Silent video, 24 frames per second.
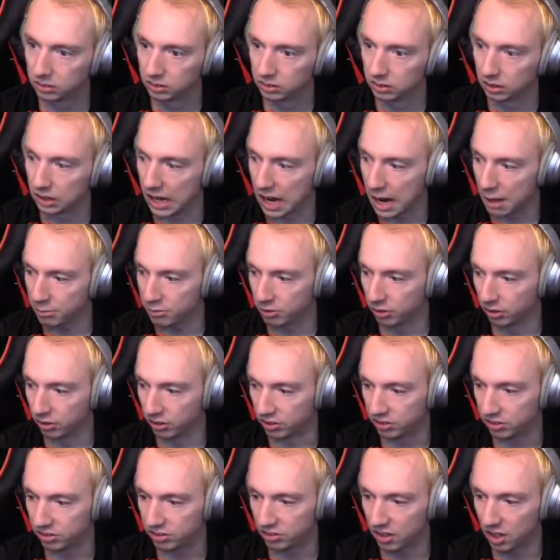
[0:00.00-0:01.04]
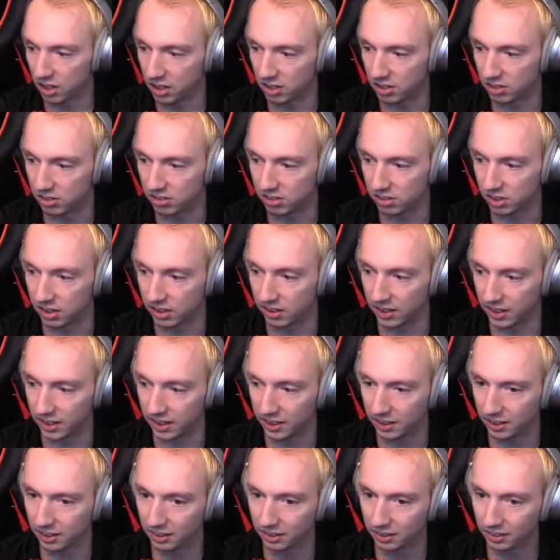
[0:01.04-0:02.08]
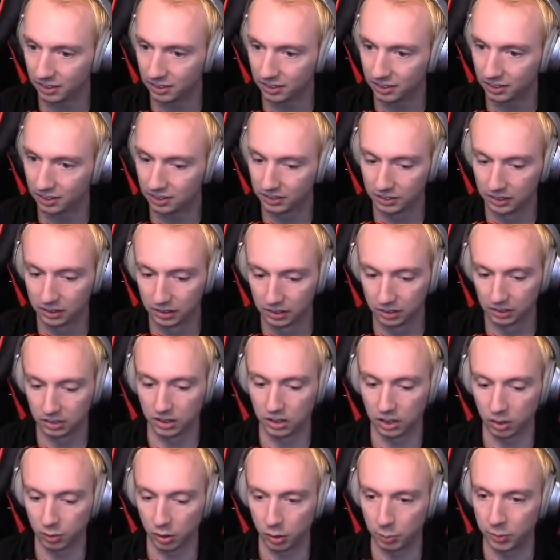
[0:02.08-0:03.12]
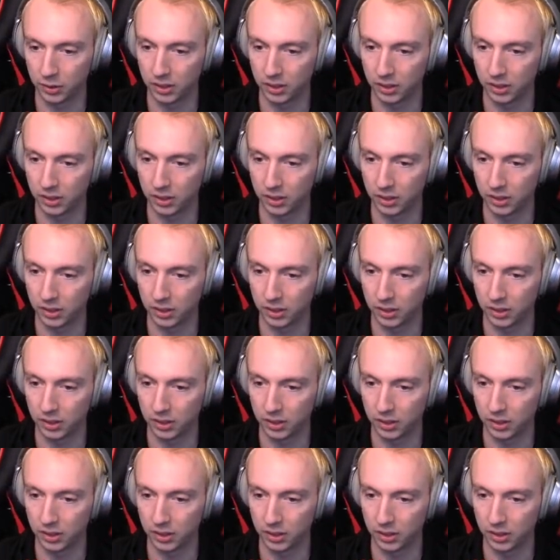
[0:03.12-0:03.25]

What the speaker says: Absolutely stunning scenery. Take a quick peek